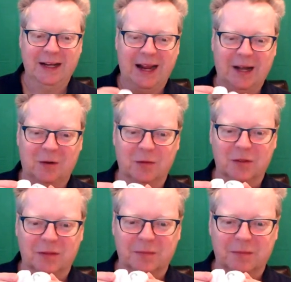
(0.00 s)
And they
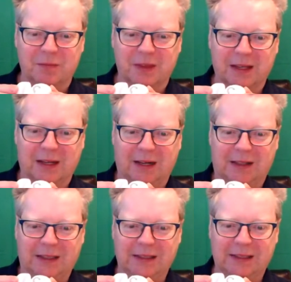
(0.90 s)
house
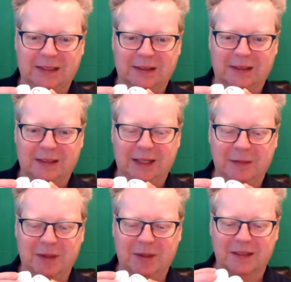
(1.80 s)
our little
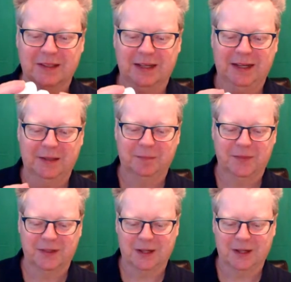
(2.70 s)
earbuds here.